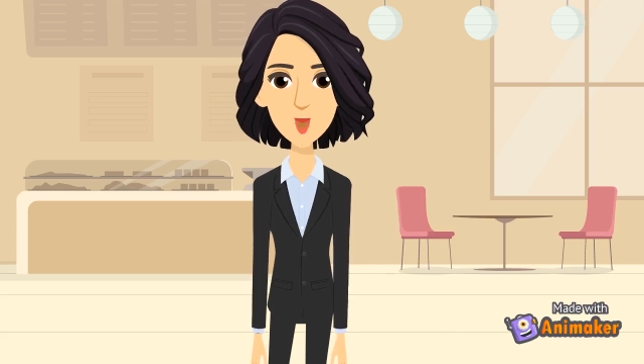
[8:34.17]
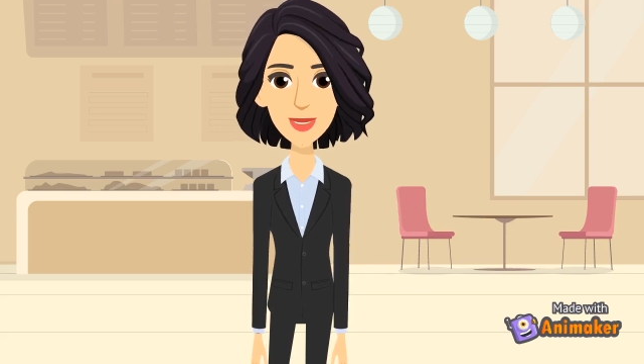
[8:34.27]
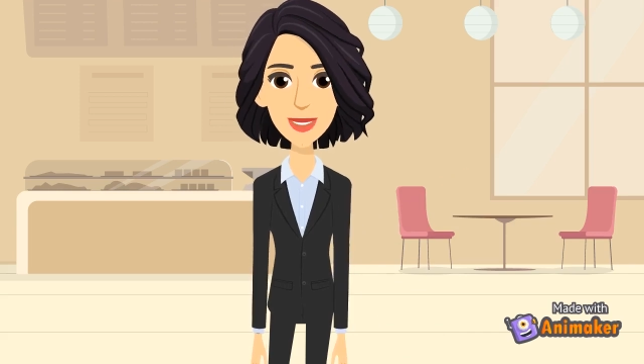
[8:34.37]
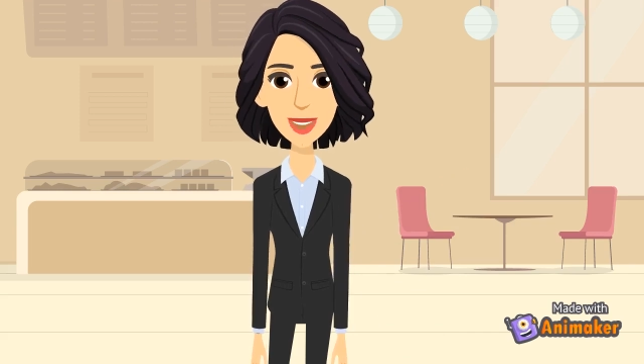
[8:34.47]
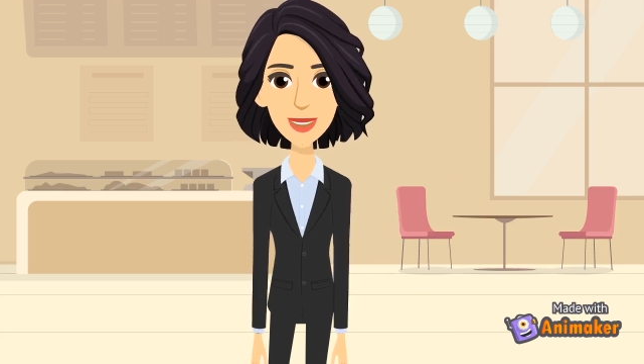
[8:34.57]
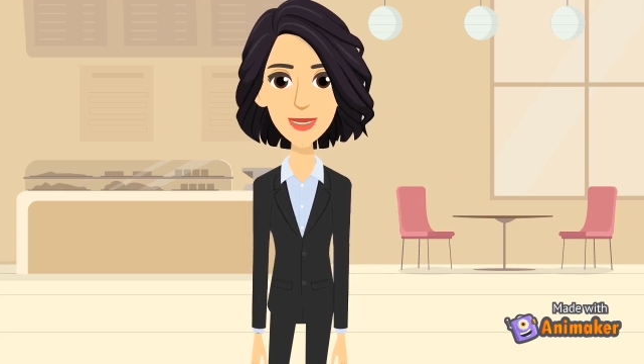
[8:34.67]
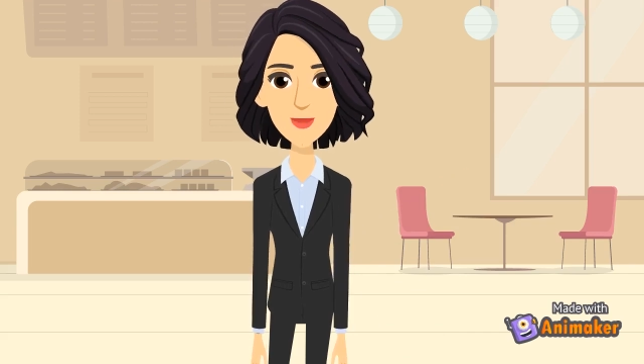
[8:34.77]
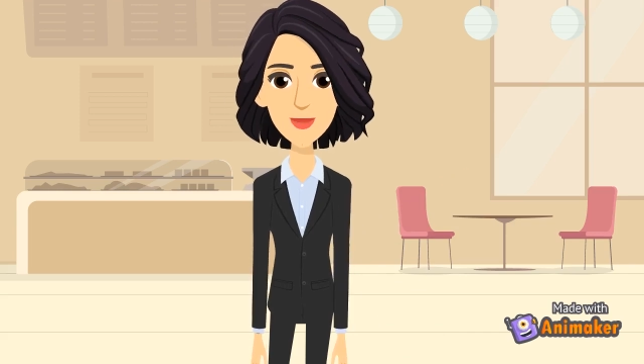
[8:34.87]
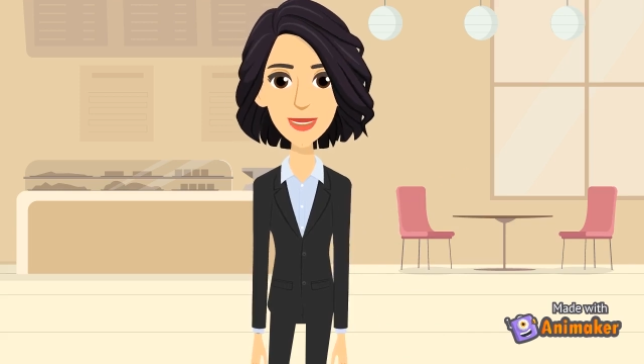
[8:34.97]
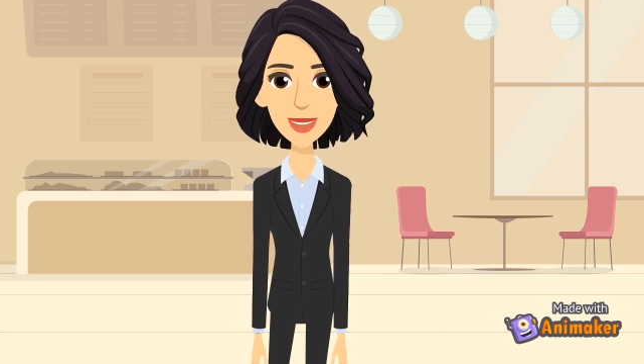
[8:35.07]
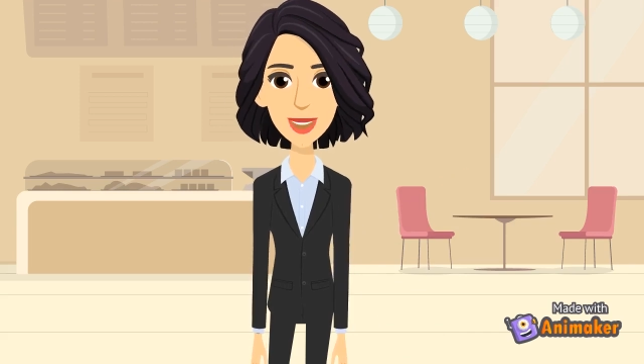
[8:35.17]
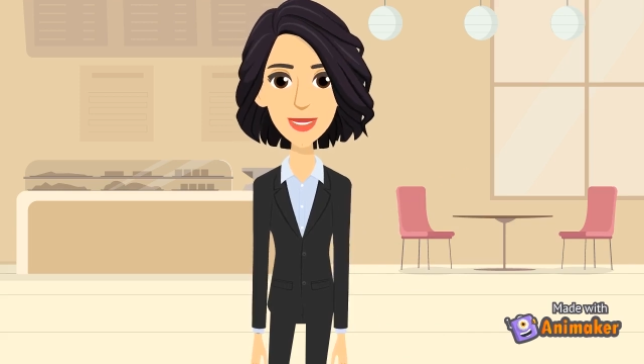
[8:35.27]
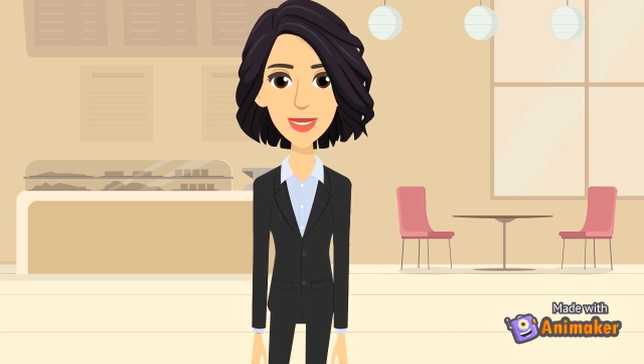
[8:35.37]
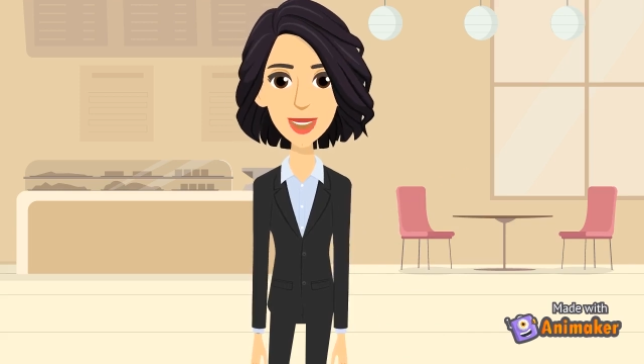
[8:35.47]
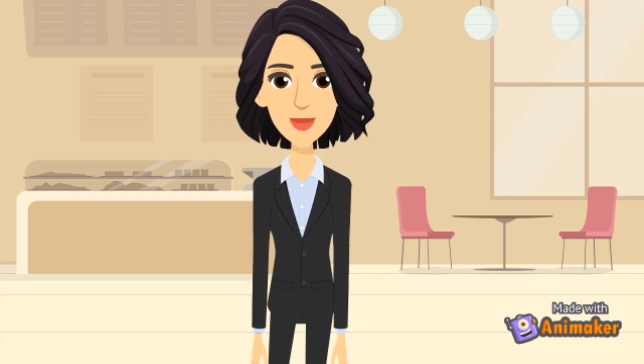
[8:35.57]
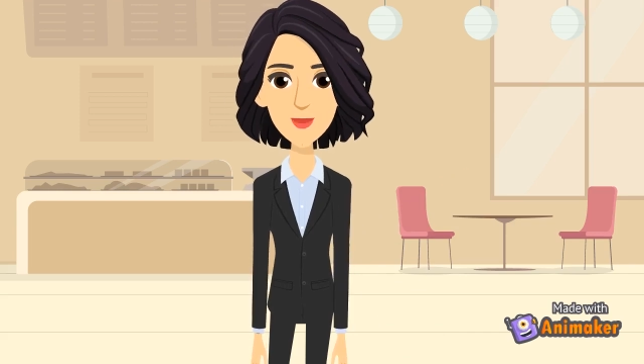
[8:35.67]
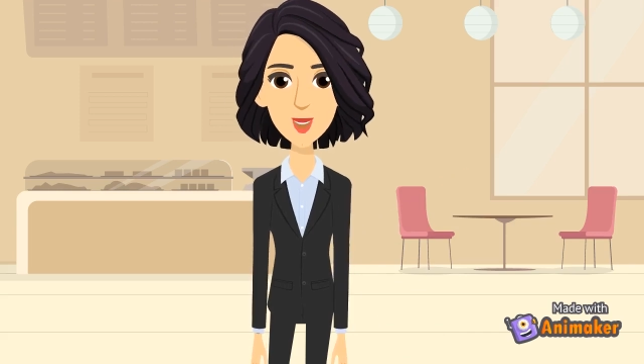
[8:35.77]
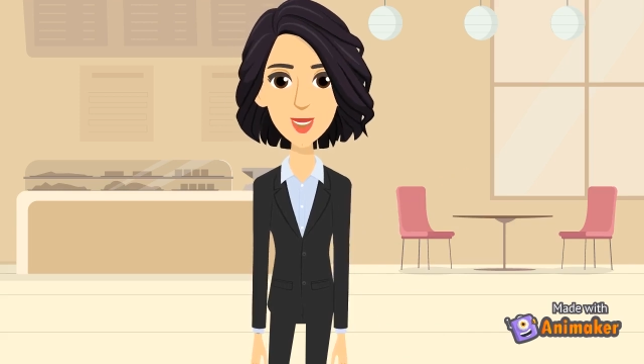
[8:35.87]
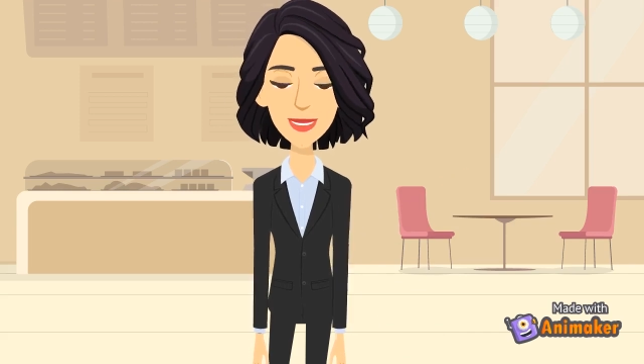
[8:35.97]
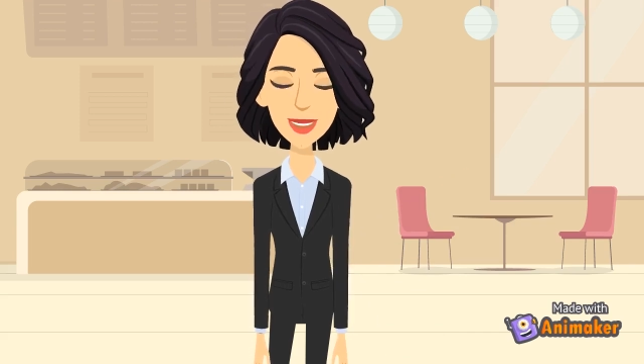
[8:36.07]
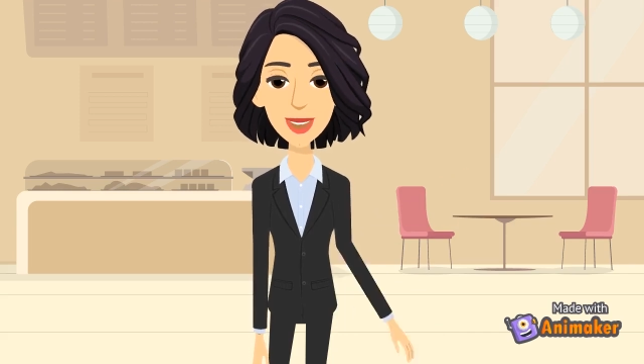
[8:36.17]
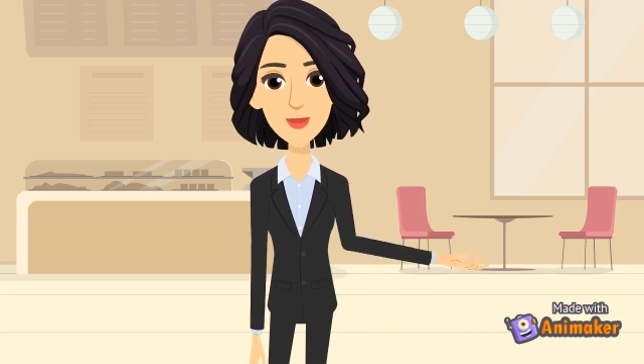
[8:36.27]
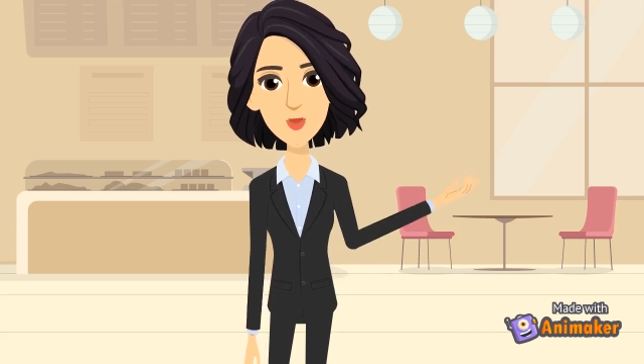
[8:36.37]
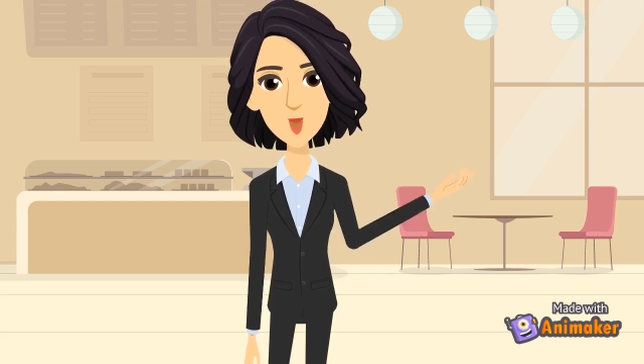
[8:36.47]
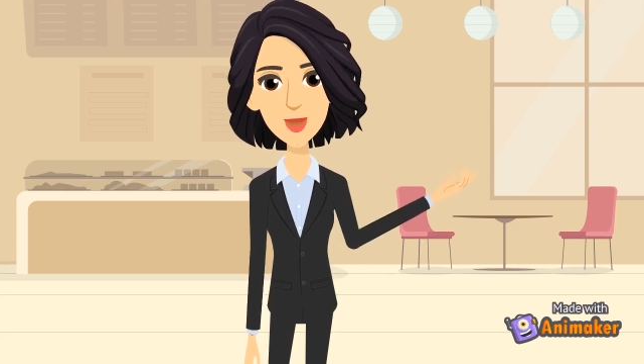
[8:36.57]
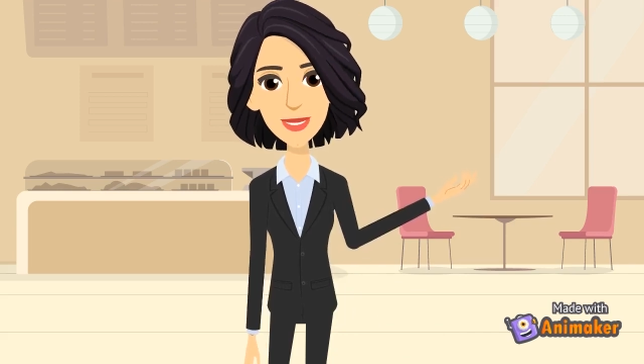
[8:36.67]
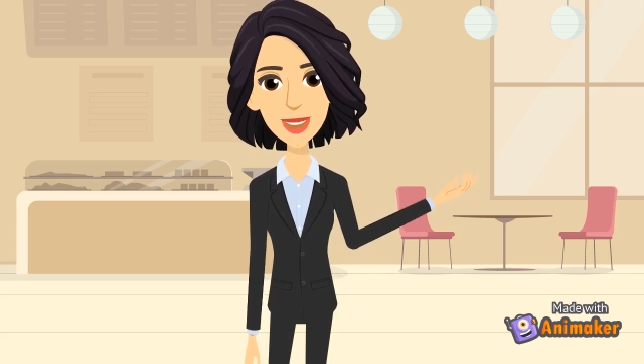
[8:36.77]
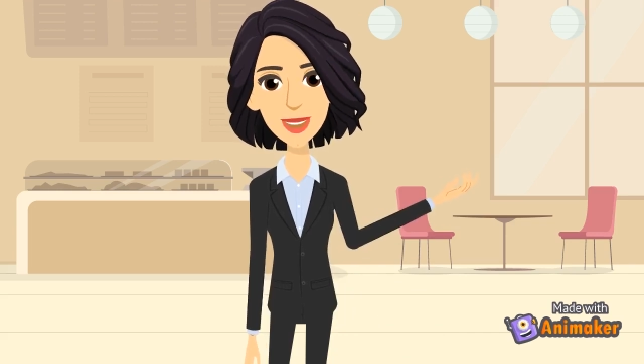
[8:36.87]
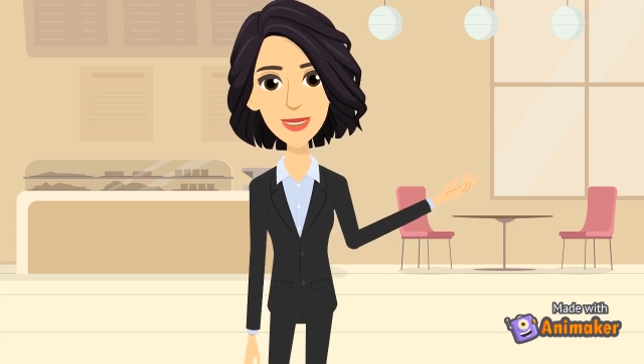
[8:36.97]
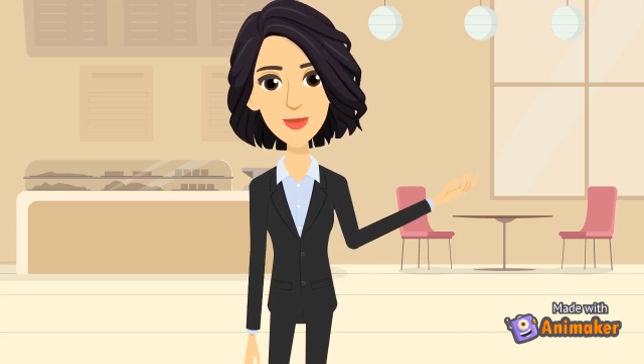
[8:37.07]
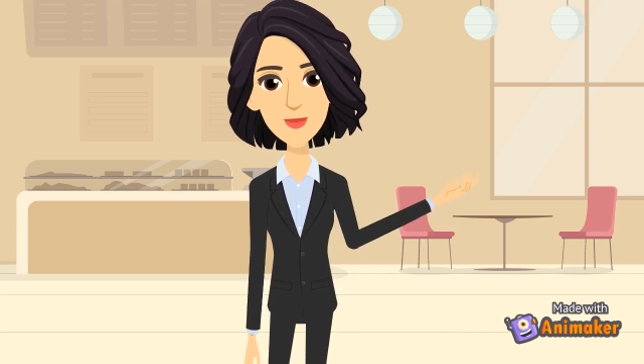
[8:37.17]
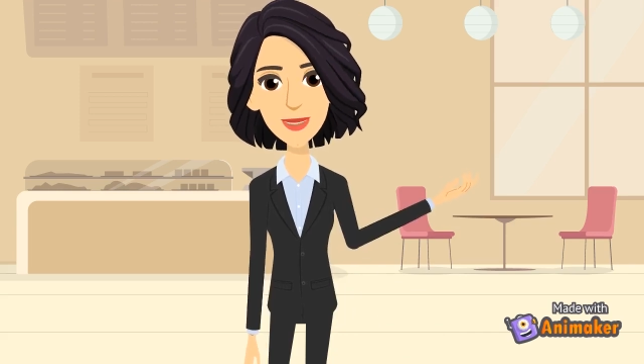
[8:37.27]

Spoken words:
practice high standards of environment hygiene